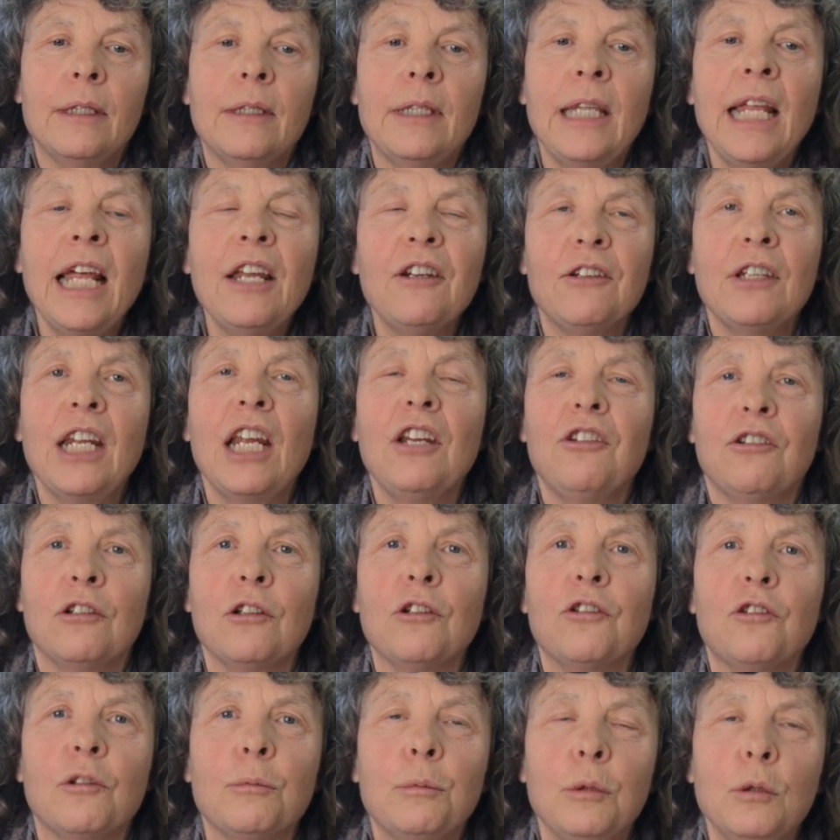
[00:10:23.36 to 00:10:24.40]
the national
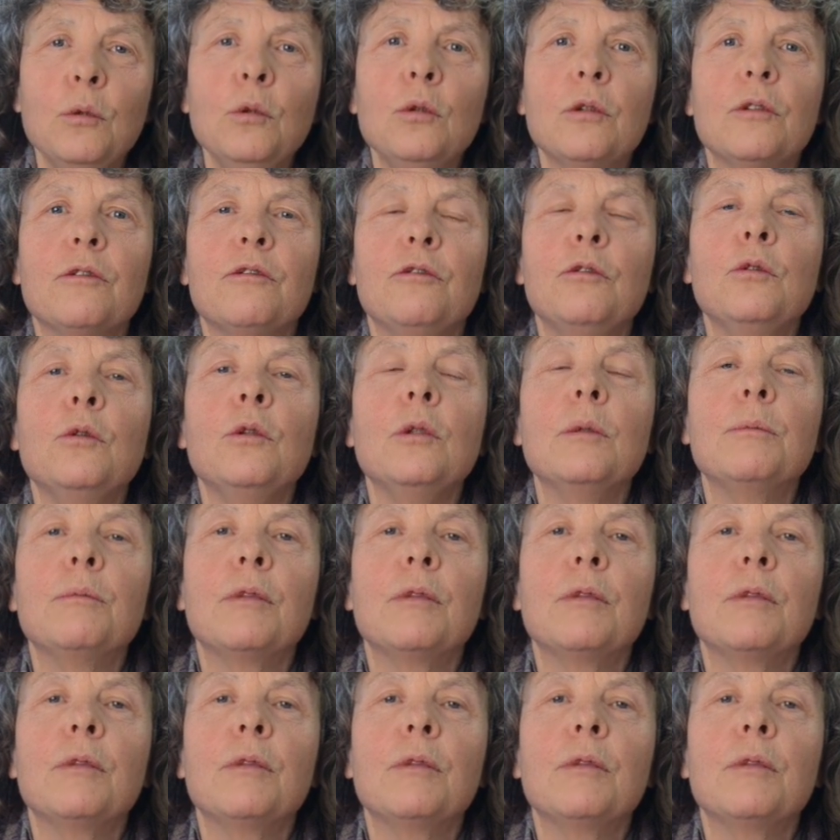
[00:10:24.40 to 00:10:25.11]
support for